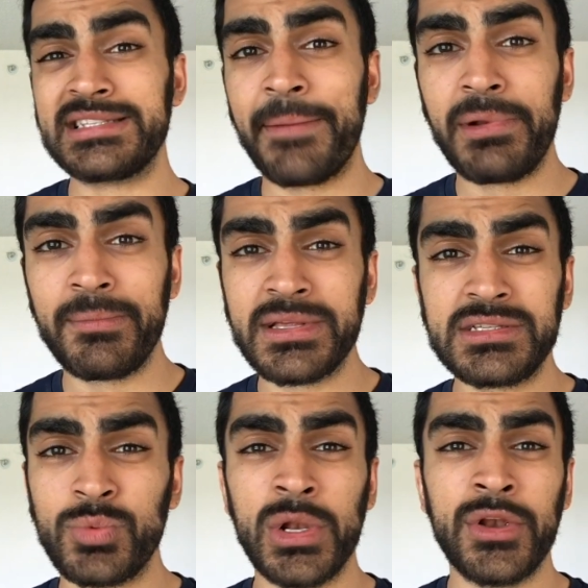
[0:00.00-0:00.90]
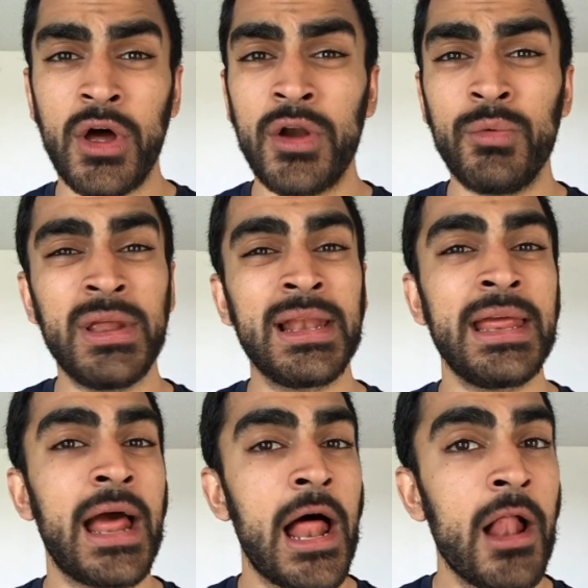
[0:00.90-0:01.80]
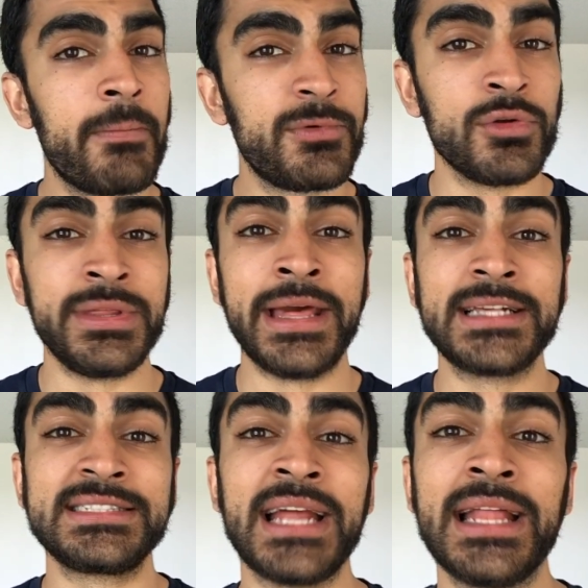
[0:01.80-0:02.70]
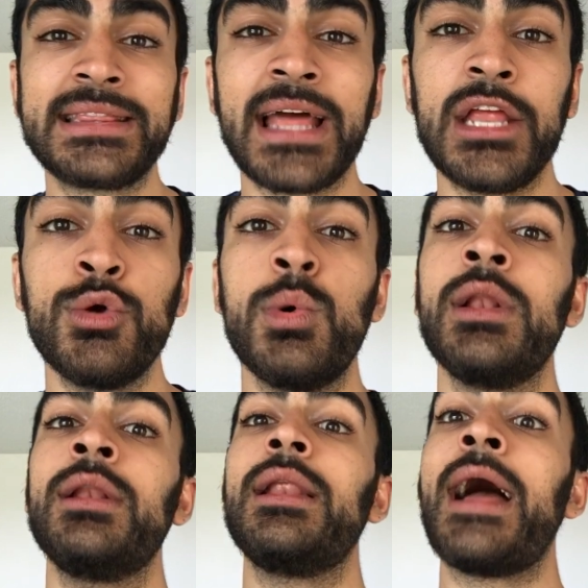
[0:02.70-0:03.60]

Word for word: supplements will not really help to the extent that you will